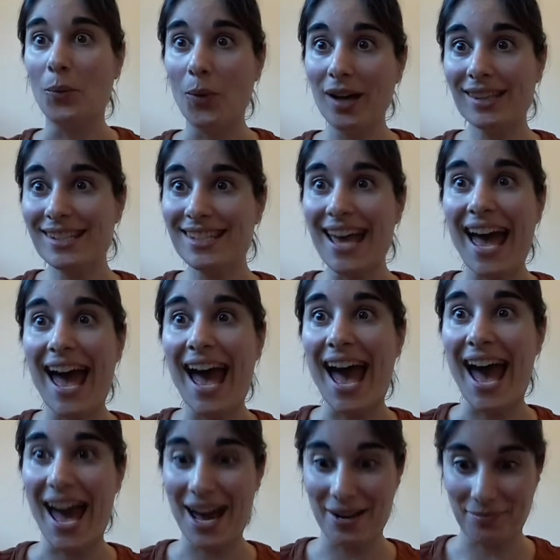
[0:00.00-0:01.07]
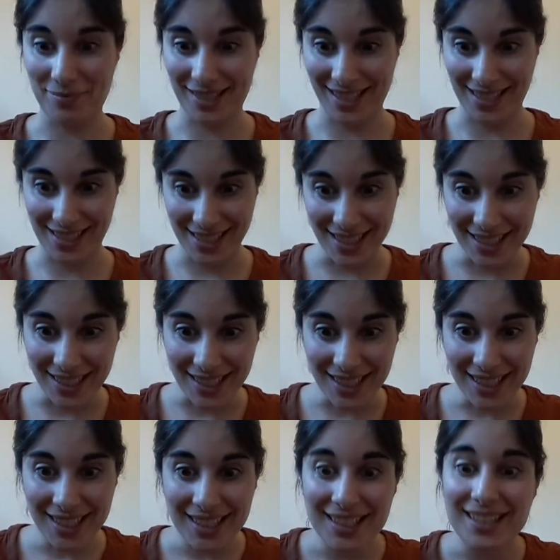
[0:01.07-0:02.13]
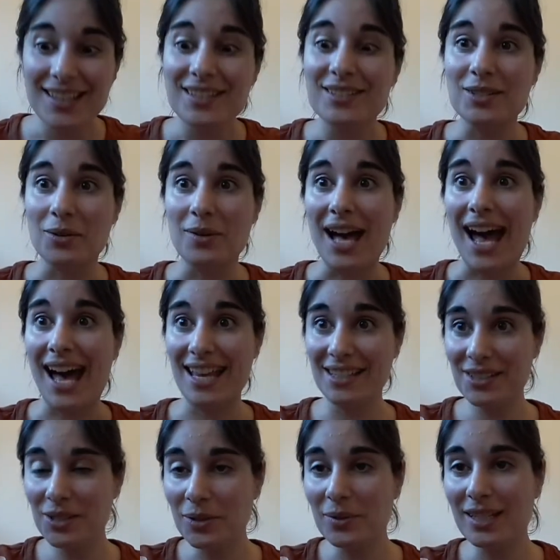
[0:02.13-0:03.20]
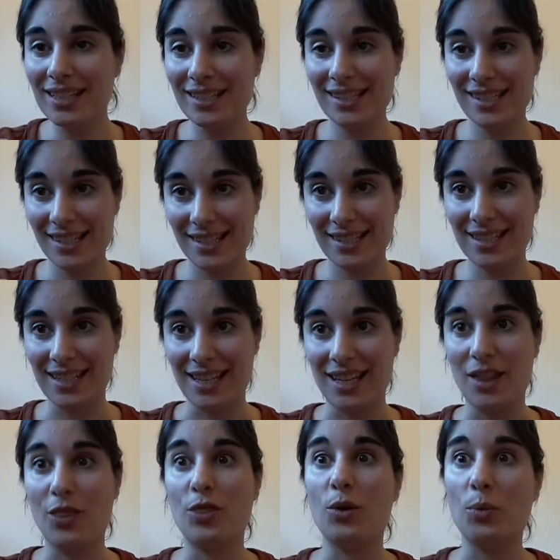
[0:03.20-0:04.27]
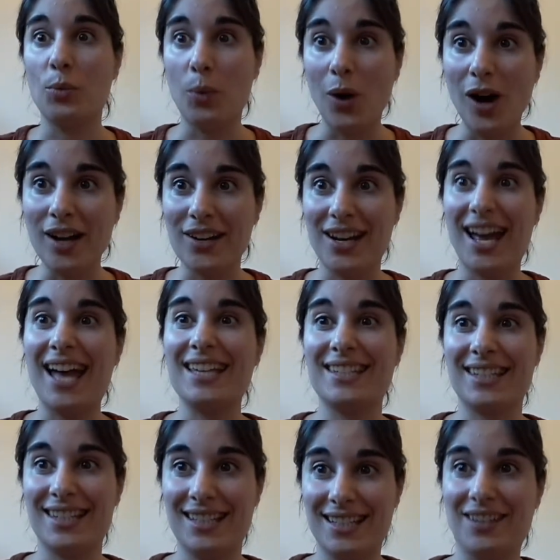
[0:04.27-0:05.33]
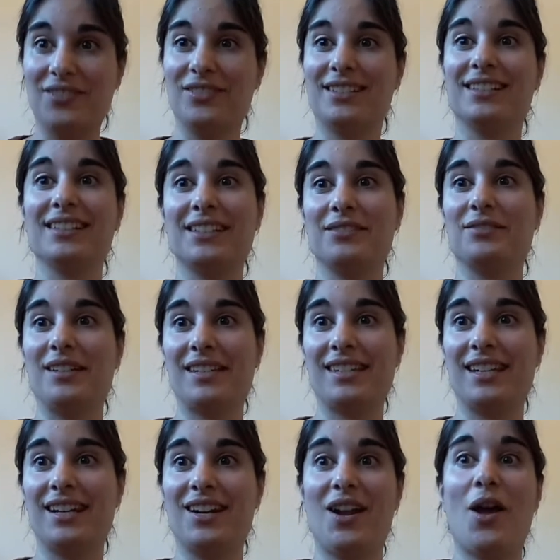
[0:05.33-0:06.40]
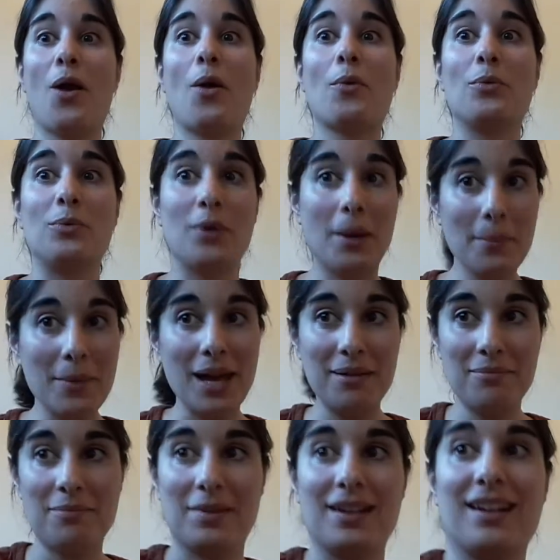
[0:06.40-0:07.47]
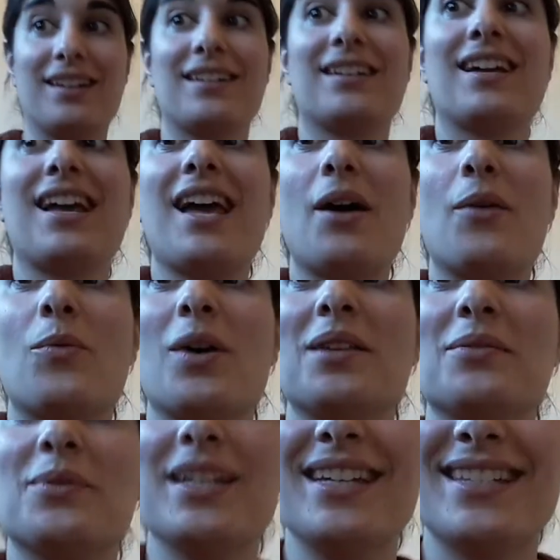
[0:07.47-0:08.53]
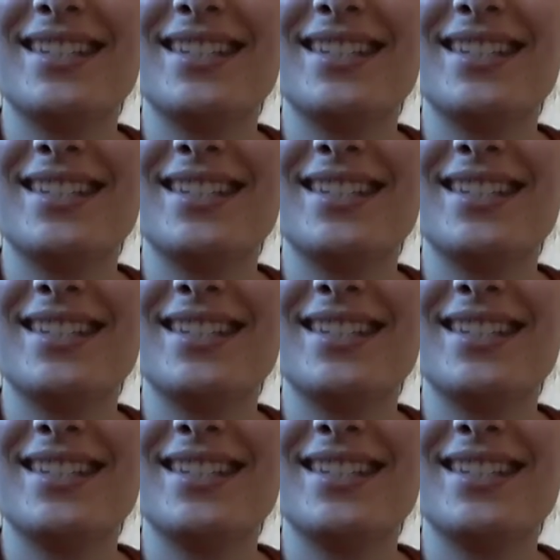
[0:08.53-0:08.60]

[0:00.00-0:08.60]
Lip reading: what's happening here? So as you can see, the water has definitely risen. Remember, when we